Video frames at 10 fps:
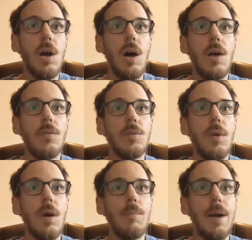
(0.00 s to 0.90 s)
And
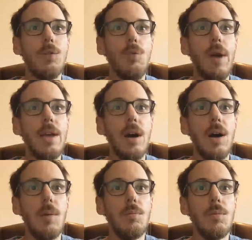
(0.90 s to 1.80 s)
by the way,
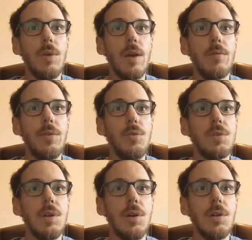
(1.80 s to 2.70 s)
we have
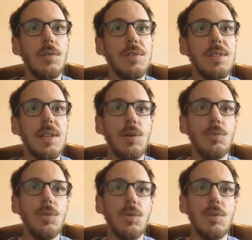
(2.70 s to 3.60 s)
used a lot of
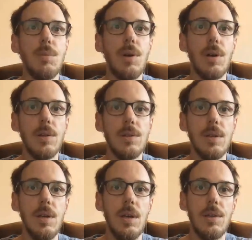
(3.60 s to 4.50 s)
Soundtoys
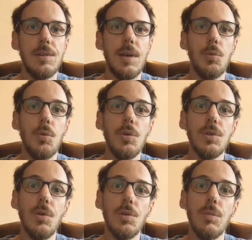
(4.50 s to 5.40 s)
plugins, and
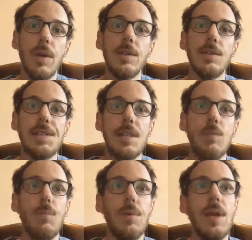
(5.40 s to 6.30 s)
Soundtoys also make this
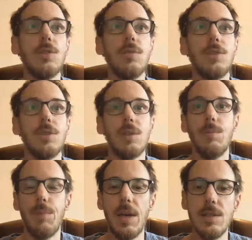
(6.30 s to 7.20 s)
little plate, which is
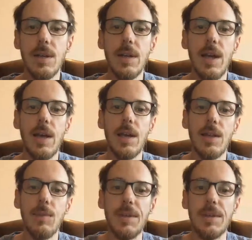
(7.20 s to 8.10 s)
basically like a
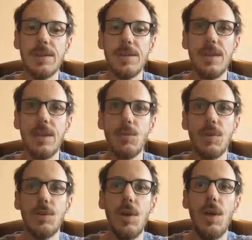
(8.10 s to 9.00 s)
little bit a
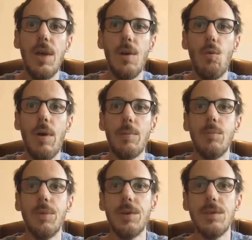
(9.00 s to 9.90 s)
secret
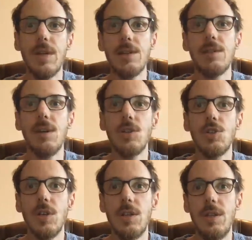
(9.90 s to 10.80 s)
weapon, because that's
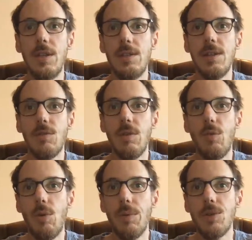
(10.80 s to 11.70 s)
such an easy
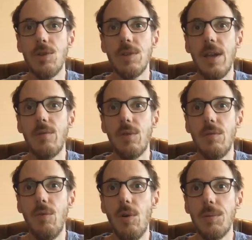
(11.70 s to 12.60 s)
reverb. It just have
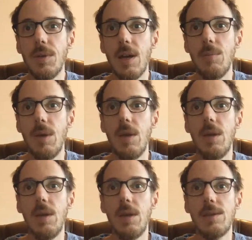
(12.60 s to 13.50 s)
reverb time.
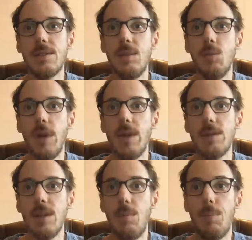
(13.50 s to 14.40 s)
It
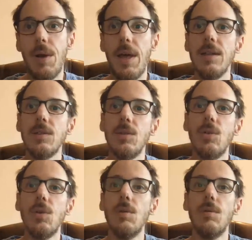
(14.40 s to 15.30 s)
simulates a plate,
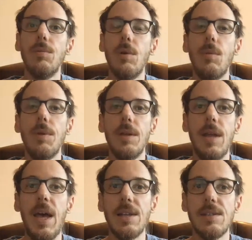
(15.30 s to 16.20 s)
or probably
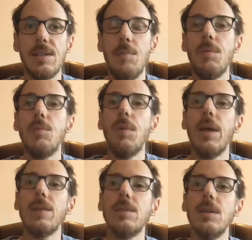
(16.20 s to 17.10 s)
it has sampled
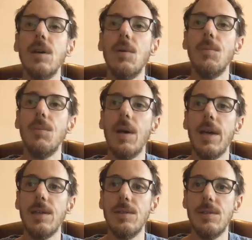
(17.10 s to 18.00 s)
plates. I
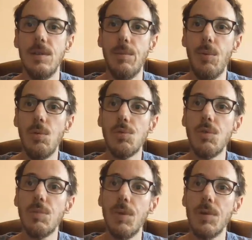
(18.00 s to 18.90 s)
guess it's an impulse
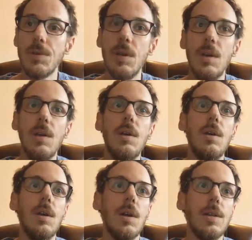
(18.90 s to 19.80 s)
response.
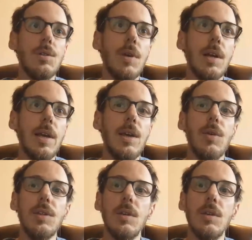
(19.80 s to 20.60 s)
Let's quickly hear it.